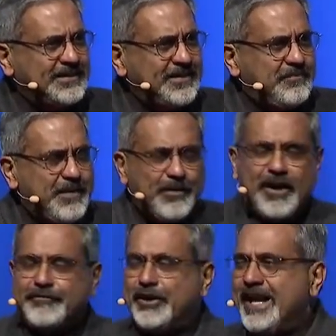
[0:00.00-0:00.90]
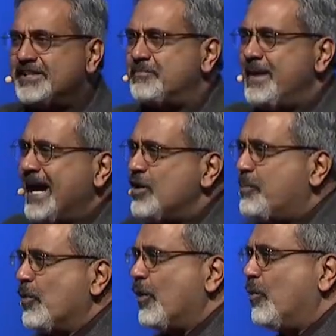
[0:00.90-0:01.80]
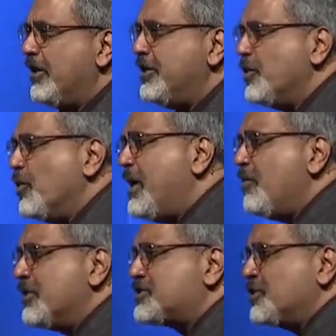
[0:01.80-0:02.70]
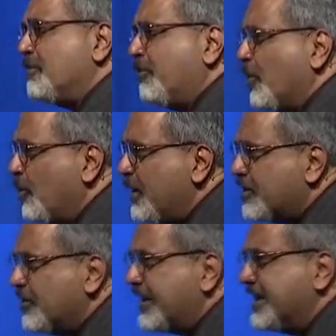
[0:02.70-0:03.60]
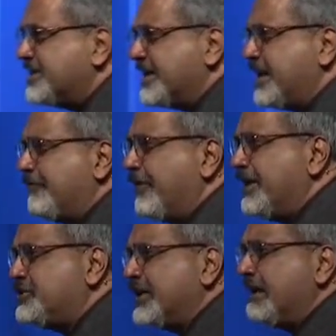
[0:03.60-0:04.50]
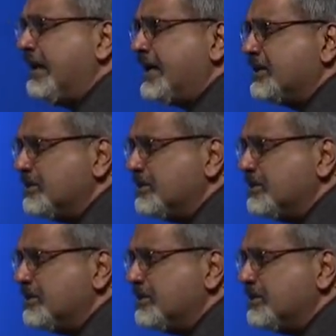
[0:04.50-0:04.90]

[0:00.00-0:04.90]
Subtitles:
People often ask me, "How poor were you?" We were so poor we'd go to Kentucky Fried Chicken, lick other